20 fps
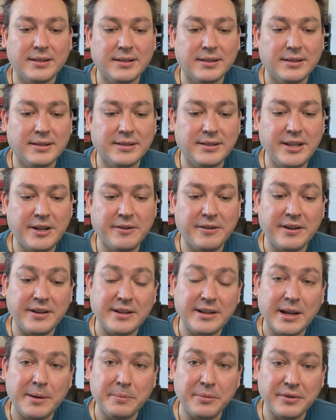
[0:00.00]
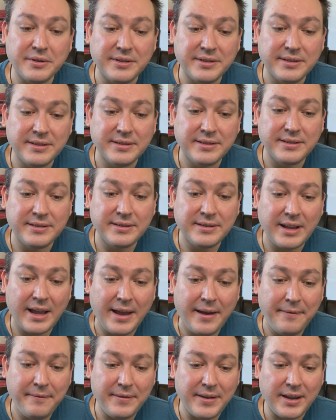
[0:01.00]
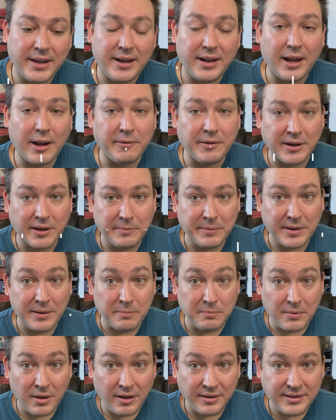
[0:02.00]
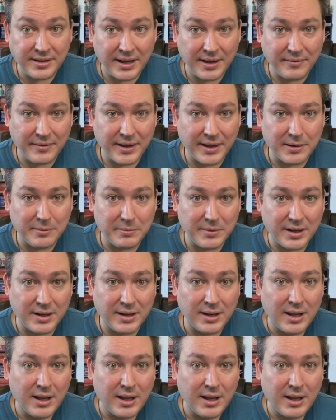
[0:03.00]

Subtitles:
Secret number 7, I recommend a multivitamin.